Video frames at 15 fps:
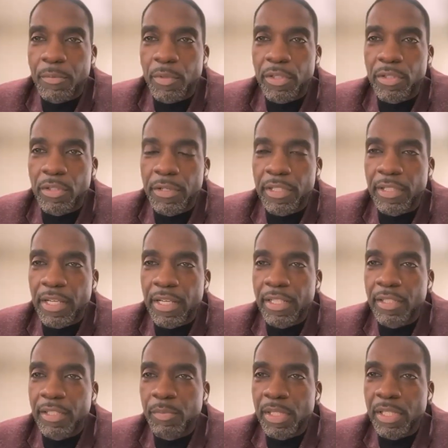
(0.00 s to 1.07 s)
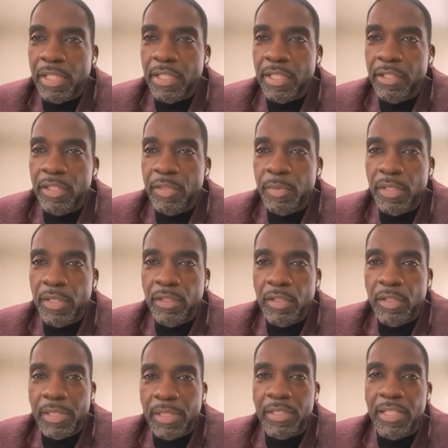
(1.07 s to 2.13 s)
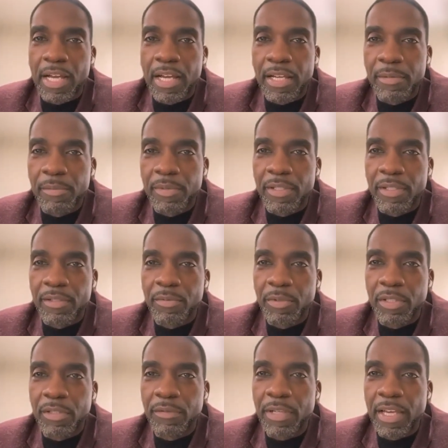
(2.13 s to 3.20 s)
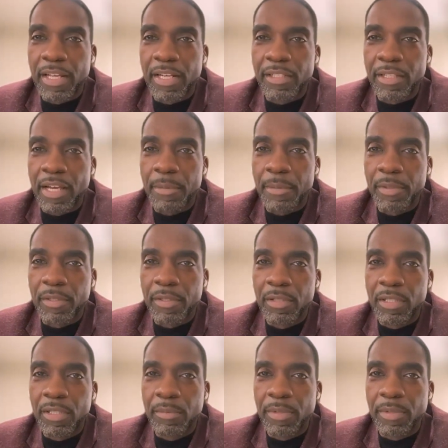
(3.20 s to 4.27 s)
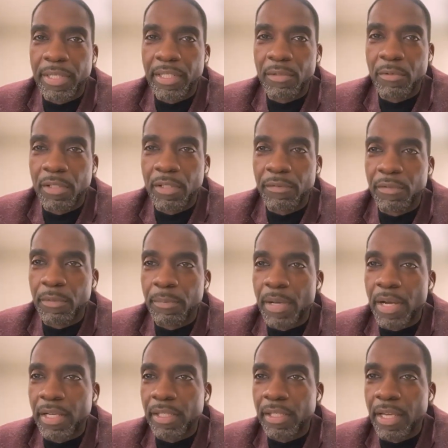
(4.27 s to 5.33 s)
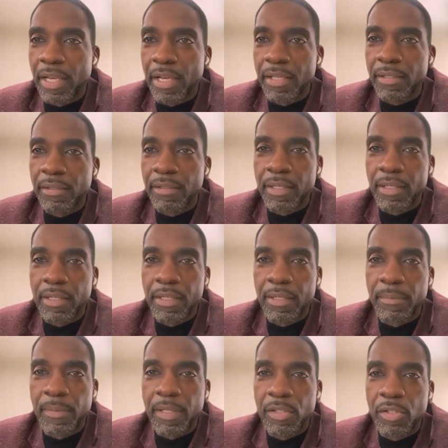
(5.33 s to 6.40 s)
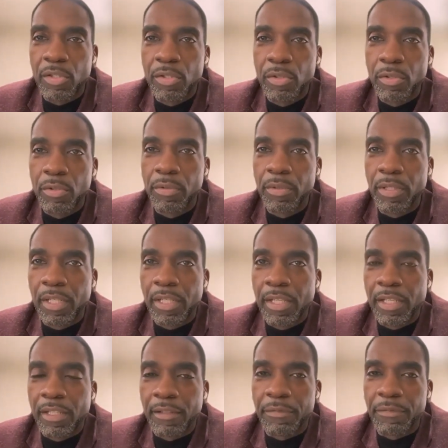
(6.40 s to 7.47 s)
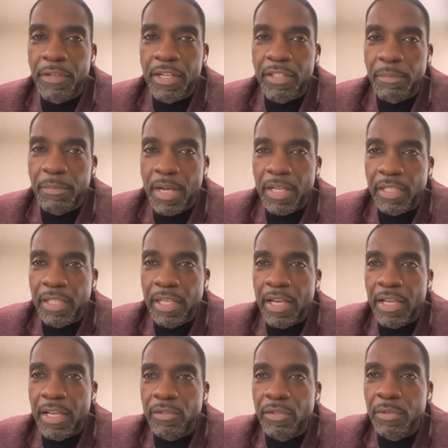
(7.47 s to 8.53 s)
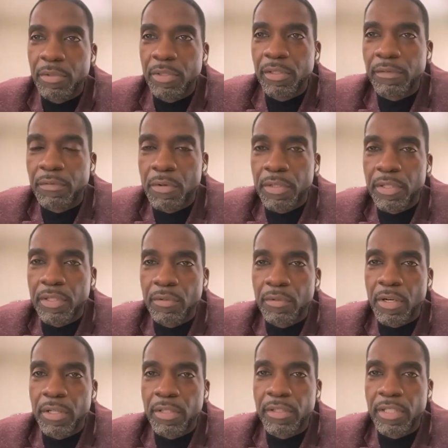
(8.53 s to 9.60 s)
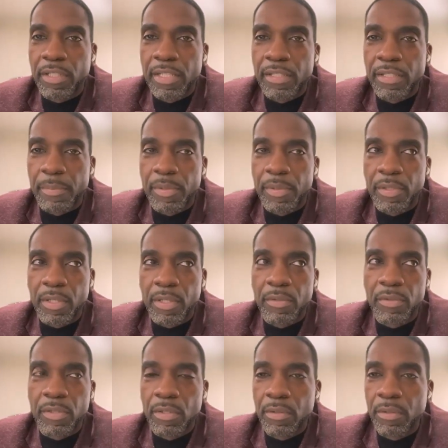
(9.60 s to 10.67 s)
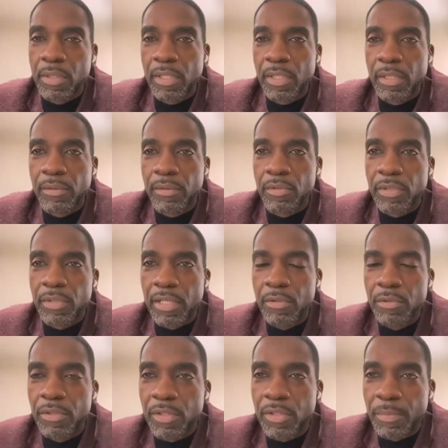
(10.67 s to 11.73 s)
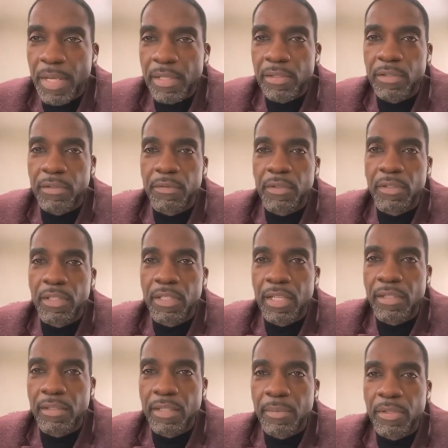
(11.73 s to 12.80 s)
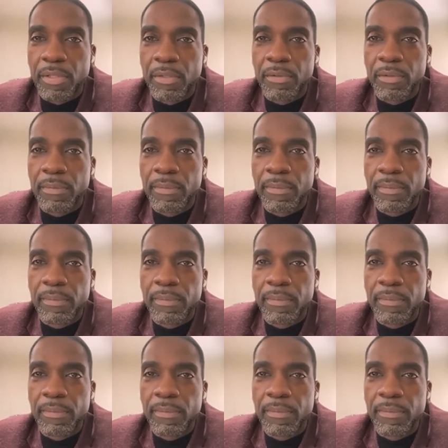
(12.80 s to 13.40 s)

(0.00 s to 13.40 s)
We're so excited to be here. It's been a little bit of time since we've had an opportunity to bring a wonderful podcast, a new and a fresh podcast. So we look forward to our today's episode. So Suzanne, who's the sponsor for today's episode?